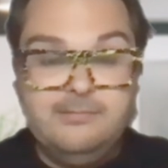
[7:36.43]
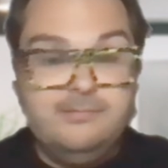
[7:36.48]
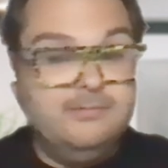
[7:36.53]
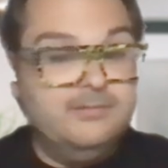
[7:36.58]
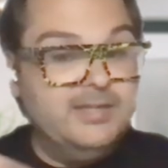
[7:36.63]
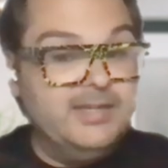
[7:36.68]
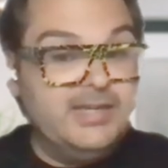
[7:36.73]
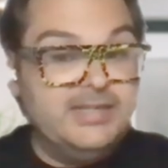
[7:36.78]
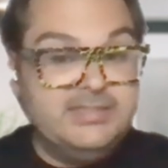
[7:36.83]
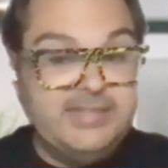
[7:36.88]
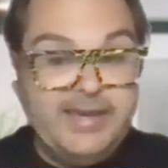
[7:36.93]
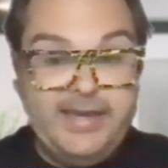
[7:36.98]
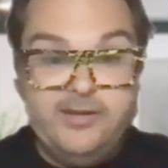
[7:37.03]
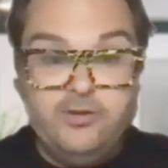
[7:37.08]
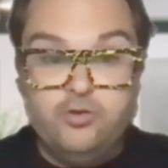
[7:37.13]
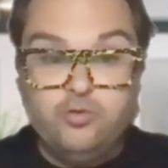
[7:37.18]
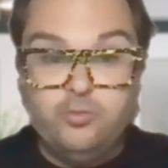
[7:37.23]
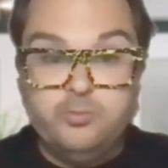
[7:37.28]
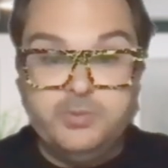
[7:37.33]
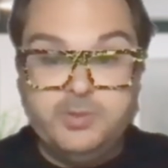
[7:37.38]
The
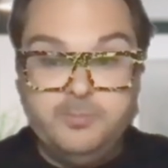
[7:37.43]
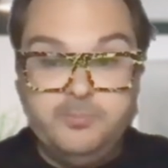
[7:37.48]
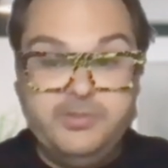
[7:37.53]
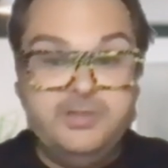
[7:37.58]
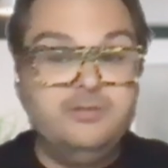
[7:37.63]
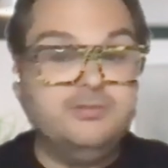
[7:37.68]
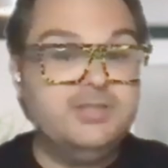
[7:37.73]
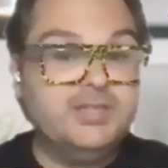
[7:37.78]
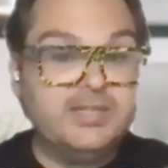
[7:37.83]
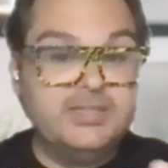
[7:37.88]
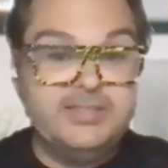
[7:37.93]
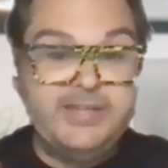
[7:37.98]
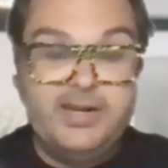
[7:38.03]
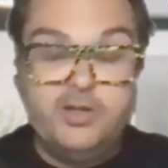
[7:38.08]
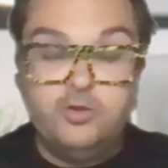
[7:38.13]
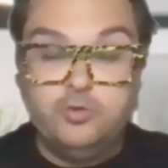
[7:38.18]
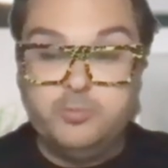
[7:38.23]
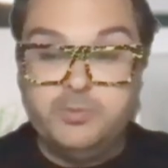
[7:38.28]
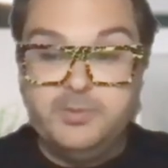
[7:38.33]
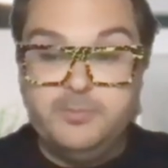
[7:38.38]
containers will be built, the
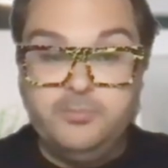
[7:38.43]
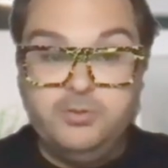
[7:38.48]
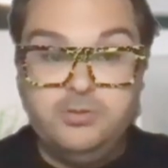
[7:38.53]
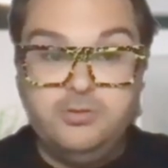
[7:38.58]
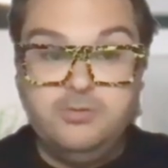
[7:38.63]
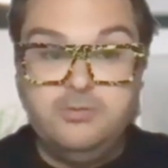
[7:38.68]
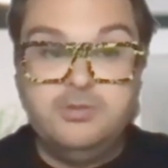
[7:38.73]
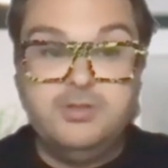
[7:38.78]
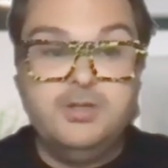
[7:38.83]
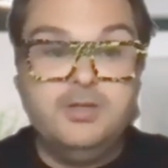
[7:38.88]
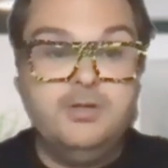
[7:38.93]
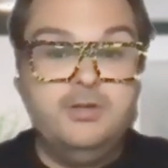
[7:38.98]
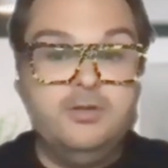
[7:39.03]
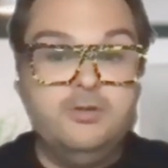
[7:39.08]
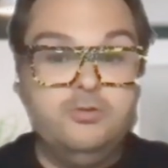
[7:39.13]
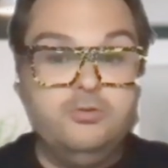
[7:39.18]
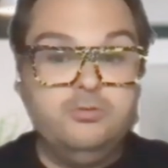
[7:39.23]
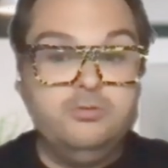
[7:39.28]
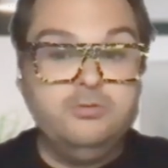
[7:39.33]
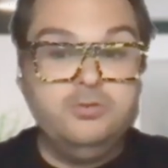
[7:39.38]
containers will be pulled,
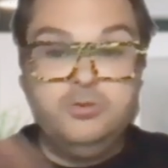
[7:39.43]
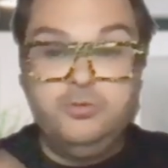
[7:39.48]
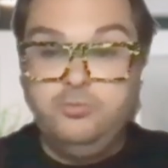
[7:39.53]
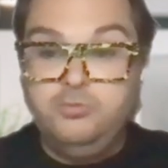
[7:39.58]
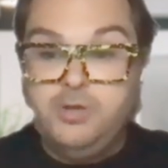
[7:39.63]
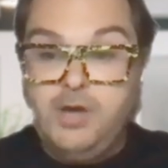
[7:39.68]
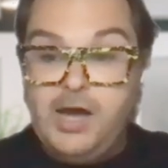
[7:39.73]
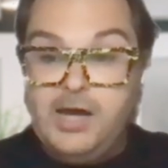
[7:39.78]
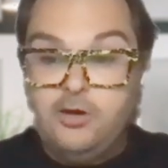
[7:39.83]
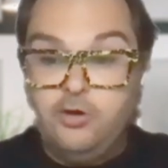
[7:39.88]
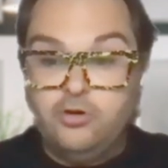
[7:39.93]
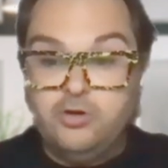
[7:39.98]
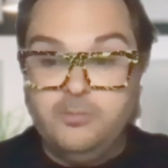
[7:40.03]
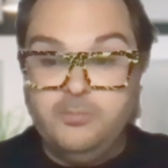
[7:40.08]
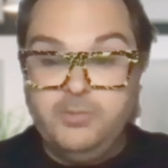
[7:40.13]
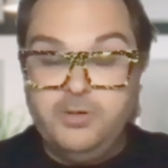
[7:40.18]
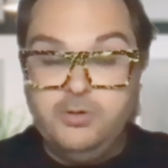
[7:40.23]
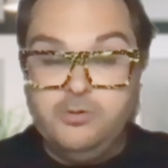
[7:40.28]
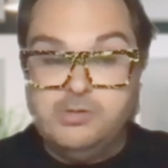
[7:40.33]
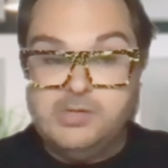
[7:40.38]
you Docker
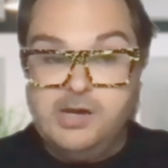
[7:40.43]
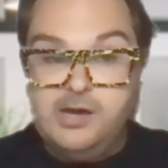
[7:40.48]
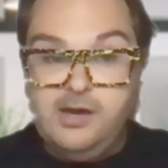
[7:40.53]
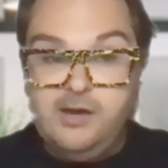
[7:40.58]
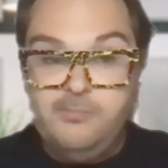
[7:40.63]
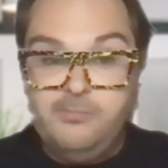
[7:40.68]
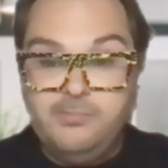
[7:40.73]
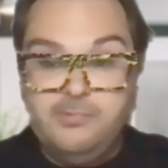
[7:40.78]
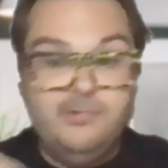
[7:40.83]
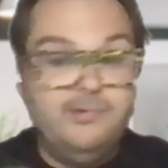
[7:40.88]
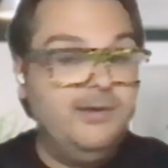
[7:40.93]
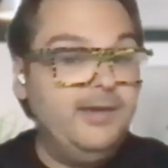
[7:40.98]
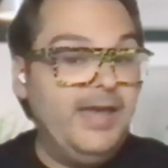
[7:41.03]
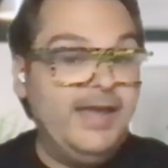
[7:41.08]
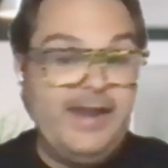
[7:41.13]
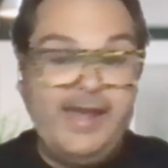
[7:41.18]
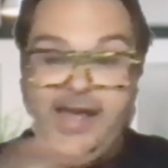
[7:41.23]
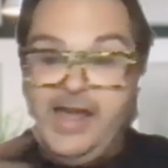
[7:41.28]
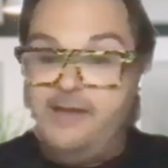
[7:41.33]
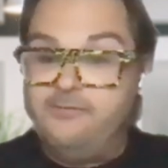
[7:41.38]
compose up,
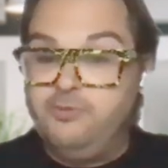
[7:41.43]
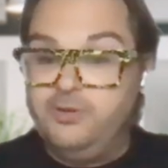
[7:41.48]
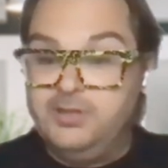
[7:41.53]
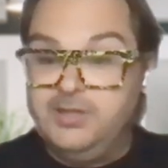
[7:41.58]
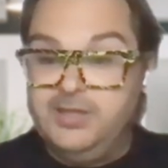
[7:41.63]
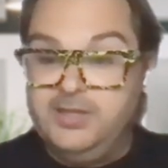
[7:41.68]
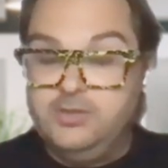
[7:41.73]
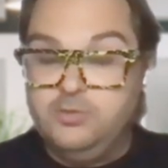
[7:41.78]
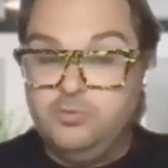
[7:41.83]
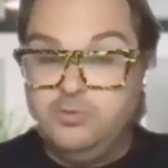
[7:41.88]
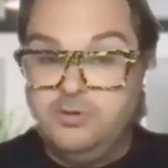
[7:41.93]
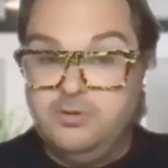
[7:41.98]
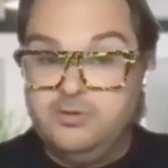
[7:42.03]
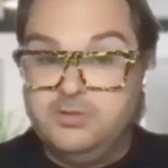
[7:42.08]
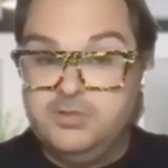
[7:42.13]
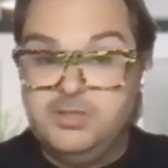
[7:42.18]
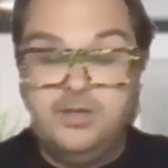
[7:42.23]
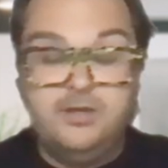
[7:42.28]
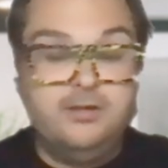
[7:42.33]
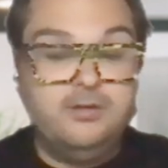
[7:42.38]
and everything
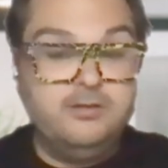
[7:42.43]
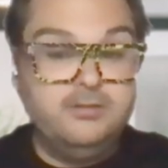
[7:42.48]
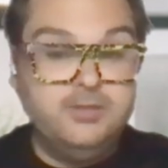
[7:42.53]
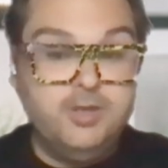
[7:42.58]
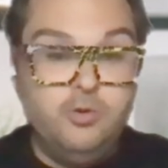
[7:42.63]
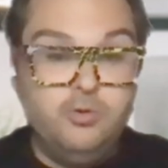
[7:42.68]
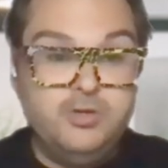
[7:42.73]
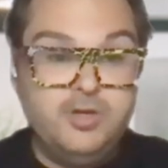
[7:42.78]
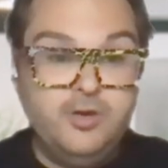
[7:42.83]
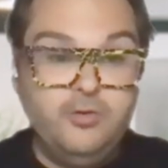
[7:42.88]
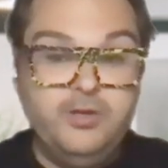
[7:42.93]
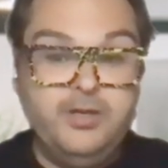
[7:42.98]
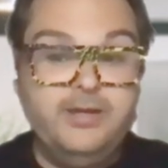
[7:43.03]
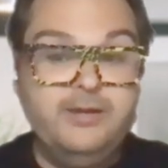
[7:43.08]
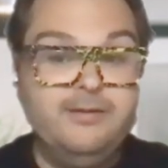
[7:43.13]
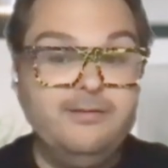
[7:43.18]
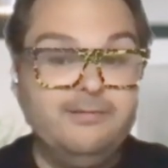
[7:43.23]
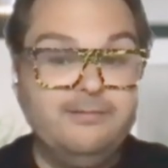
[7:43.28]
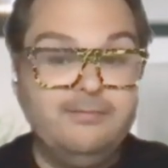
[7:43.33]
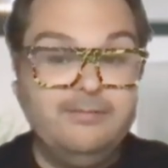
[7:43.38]
works. No
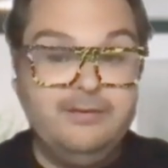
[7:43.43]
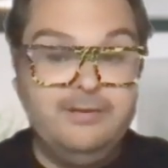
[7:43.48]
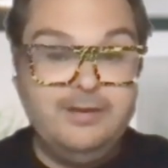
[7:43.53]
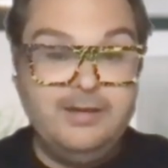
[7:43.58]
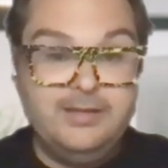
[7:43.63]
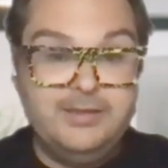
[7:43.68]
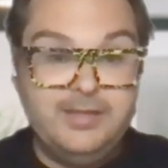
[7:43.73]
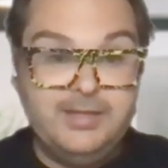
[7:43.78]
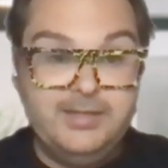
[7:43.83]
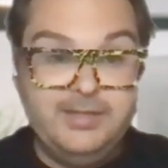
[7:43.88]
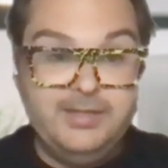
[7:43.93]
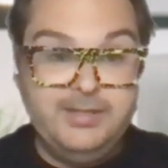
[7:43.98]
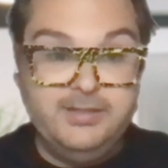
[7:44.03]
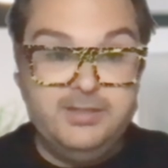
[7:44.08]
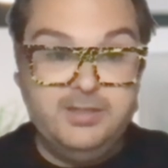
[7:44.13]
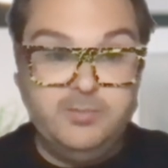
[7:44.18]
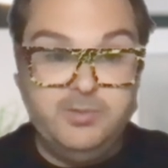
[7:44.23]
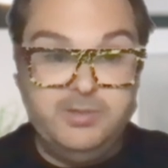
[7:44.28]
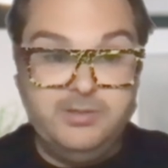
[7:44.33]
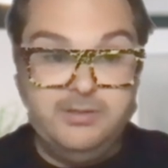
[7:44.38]
coding, nothing needed
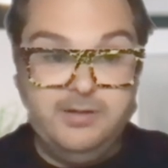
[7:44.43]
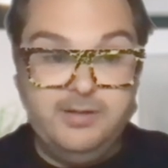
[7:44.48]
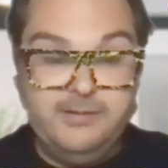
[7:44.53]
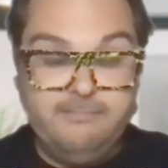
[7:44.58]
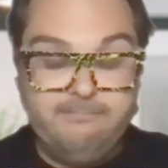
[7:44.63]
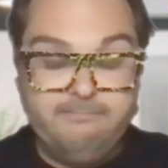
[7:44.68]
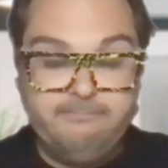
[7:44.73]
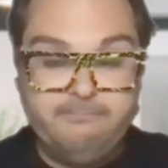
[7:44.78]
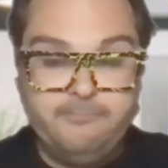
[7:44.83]
to be done.